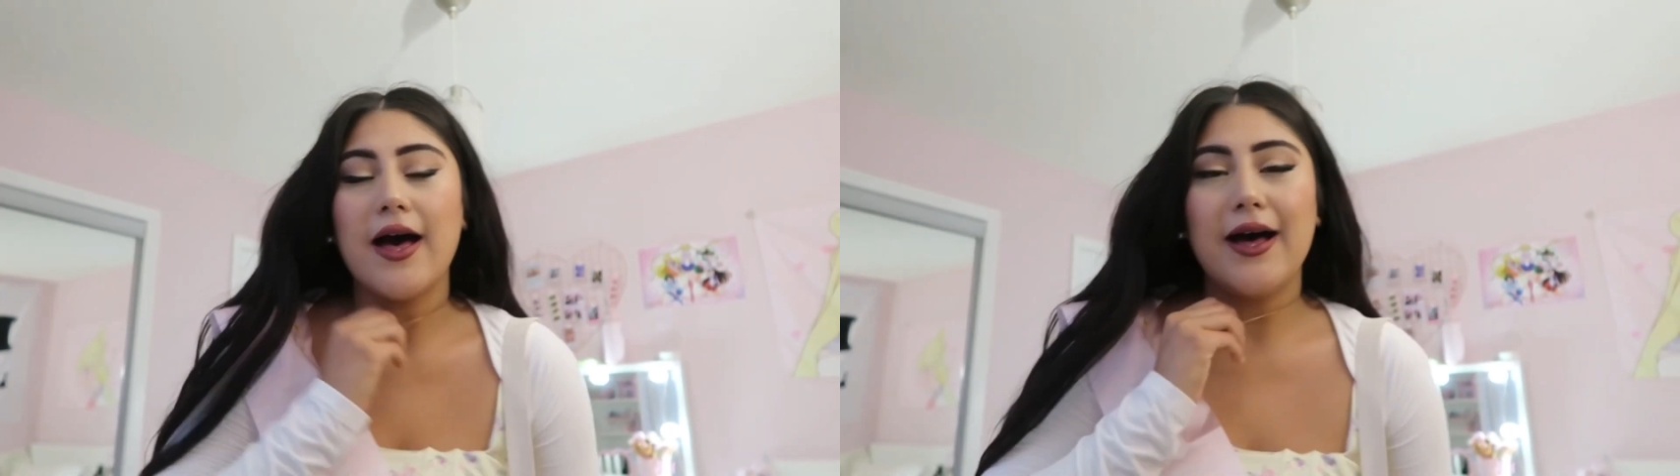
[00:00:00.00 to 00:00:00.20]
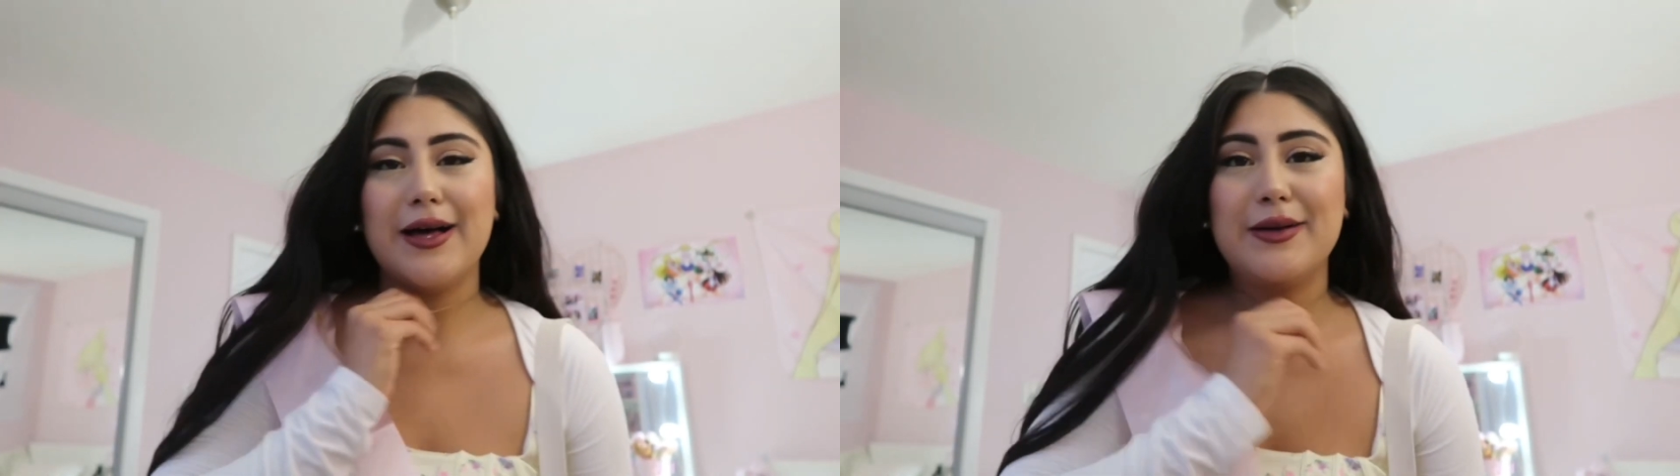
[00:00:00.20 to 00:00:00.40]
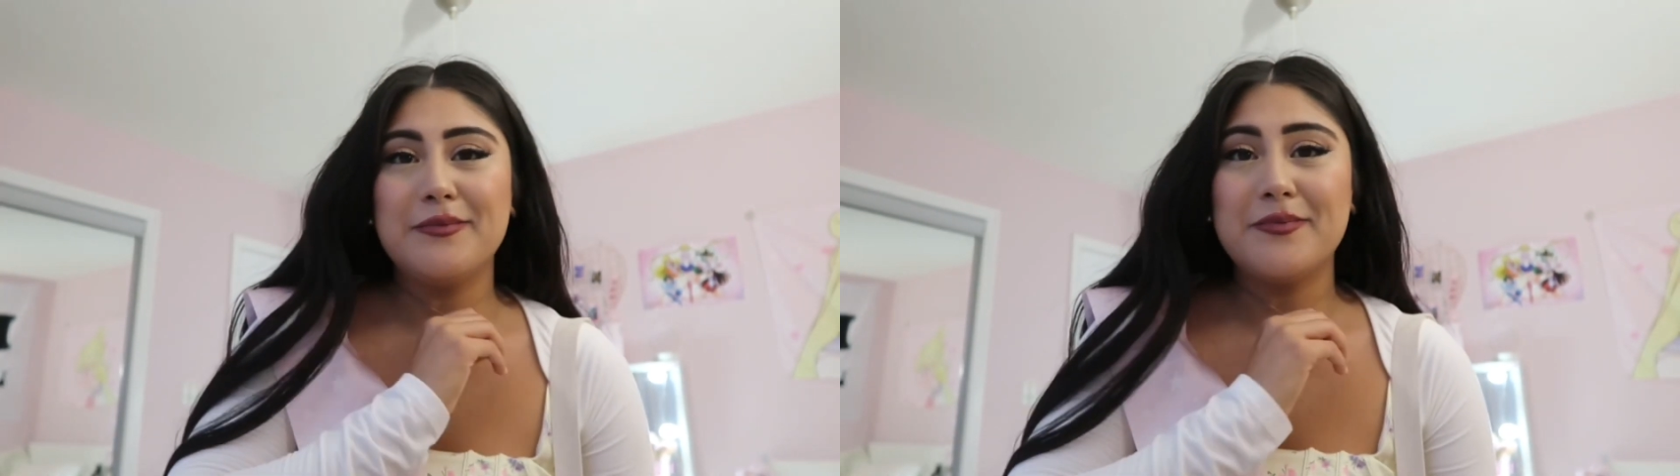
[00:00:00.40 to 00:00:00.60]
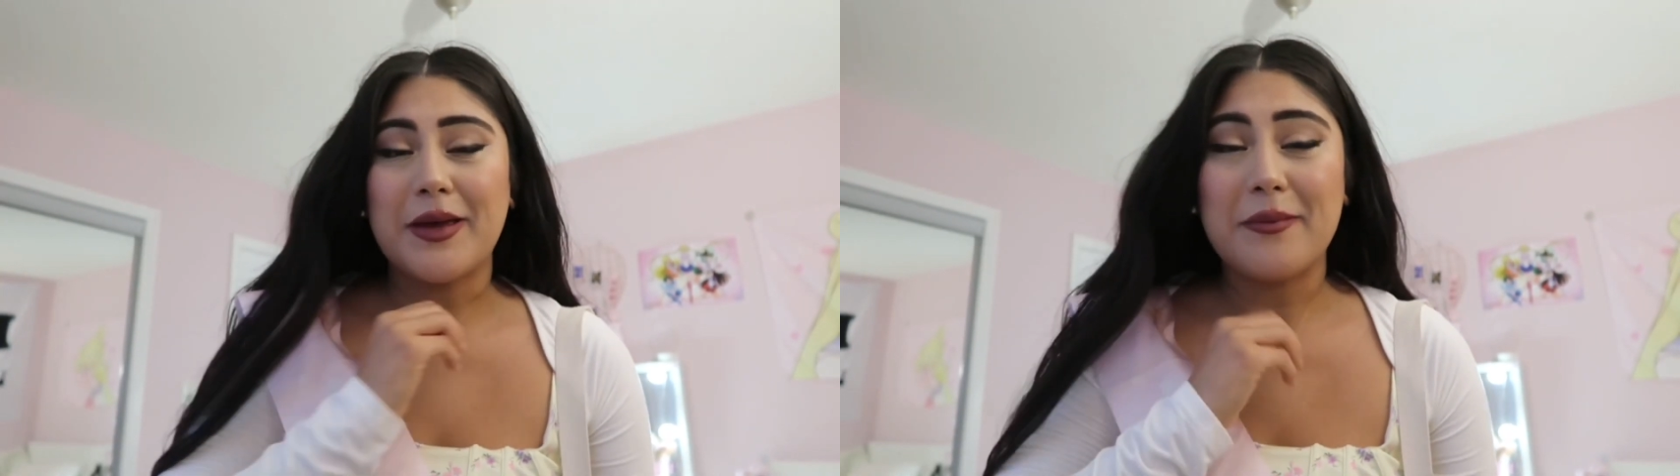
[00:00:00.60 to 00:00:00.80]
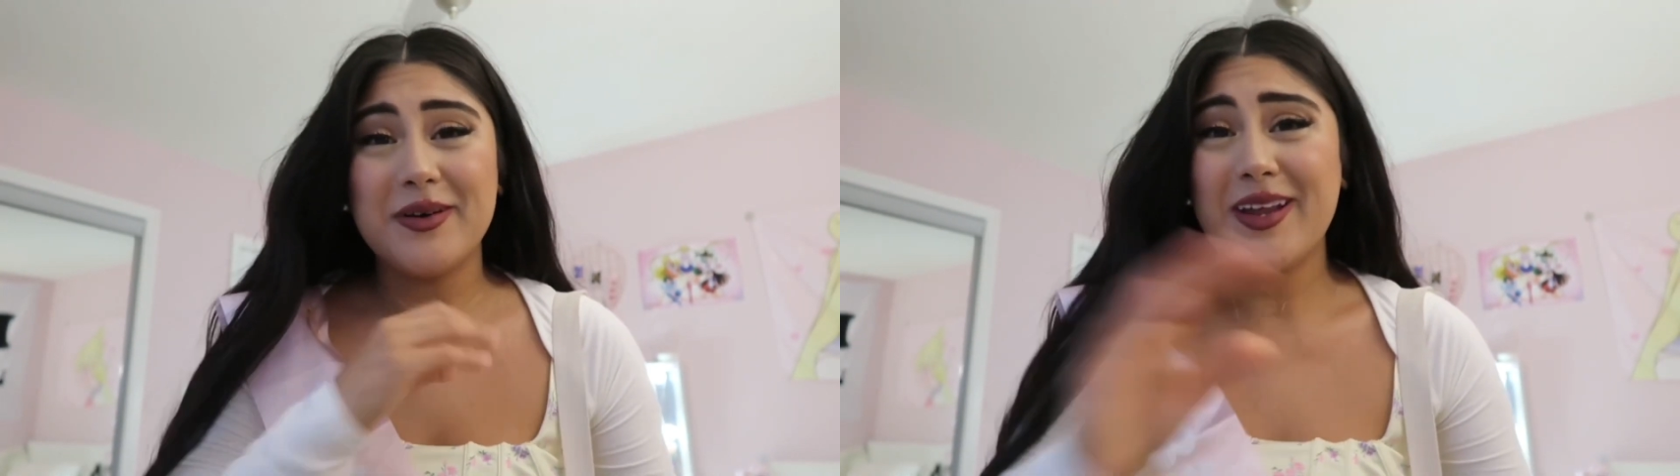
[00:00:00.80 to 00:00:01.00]

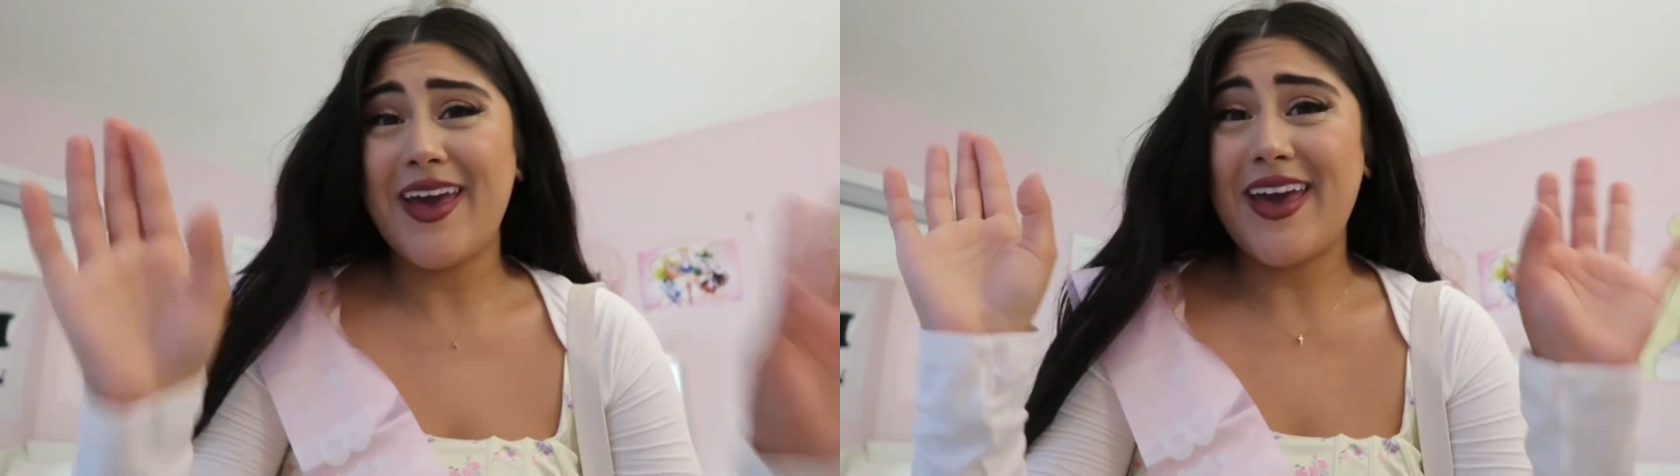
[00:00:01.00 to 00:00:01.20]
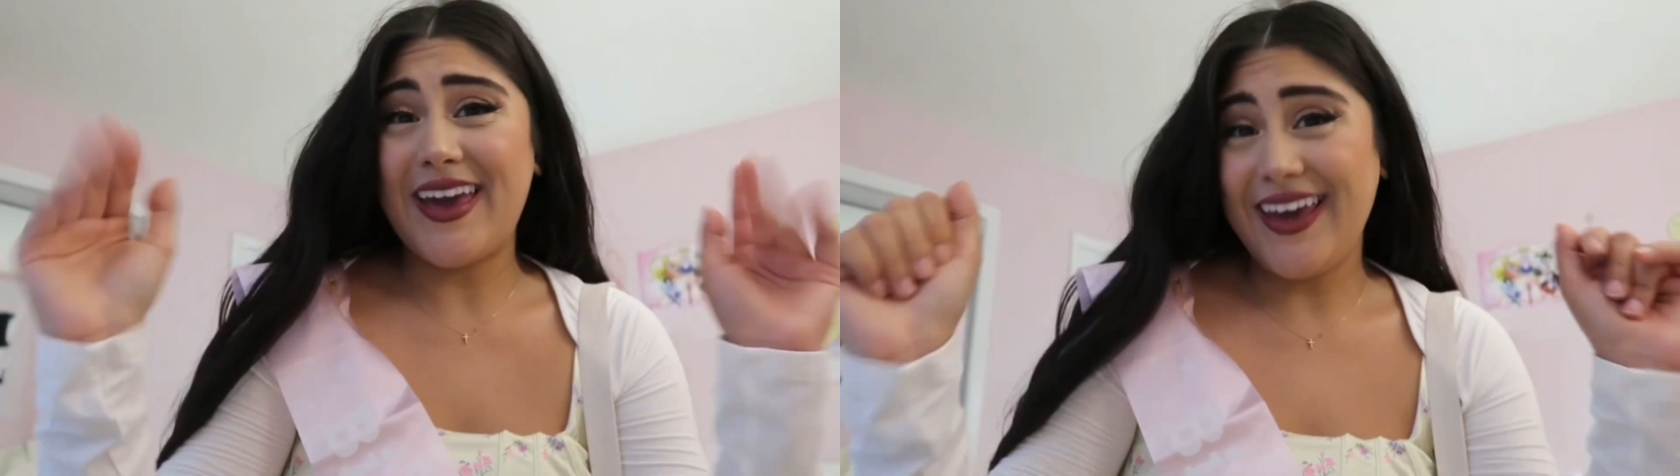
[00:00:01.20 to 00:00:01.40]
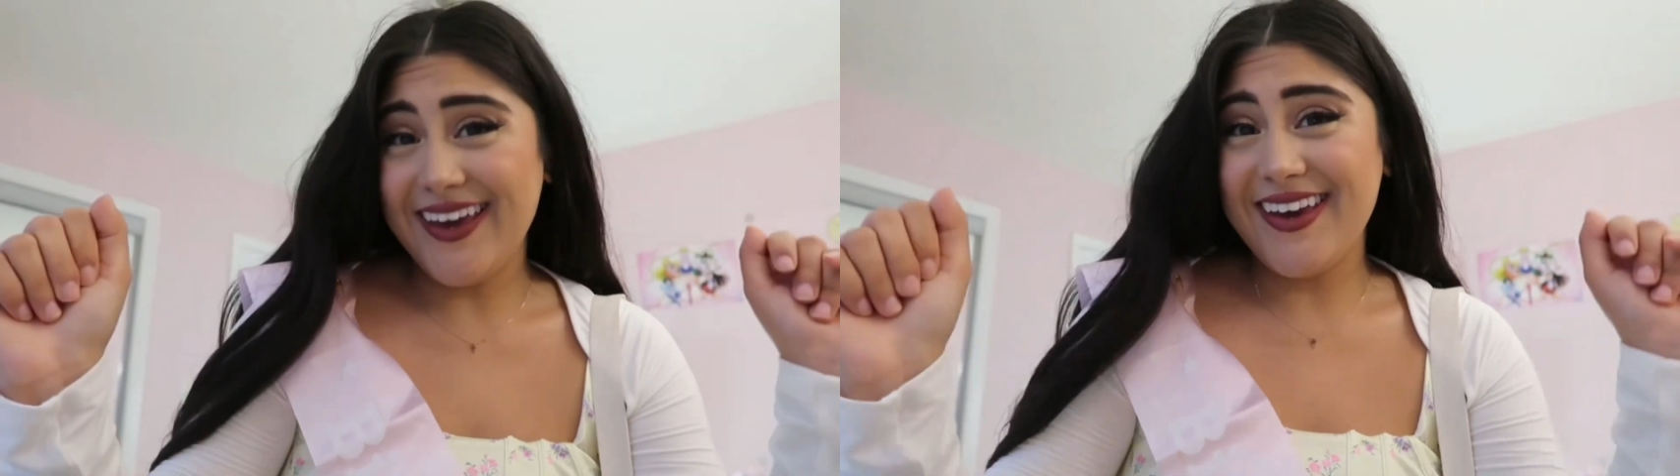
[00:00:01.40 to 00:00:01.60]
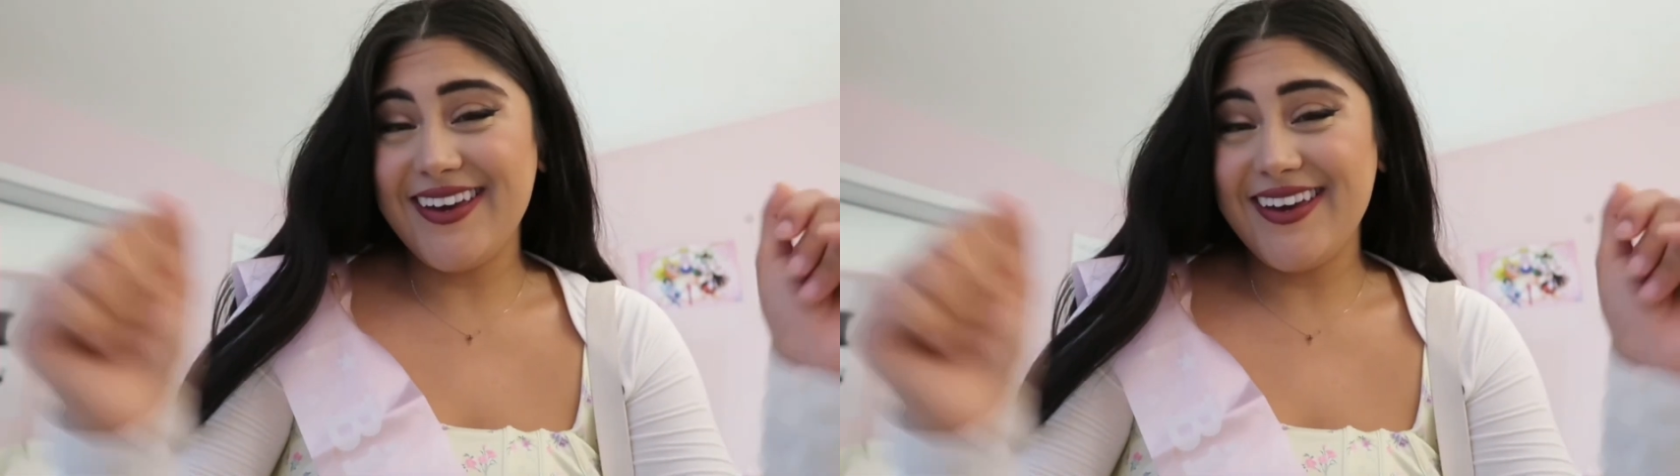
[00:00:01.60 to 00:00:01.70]
Um, but hey,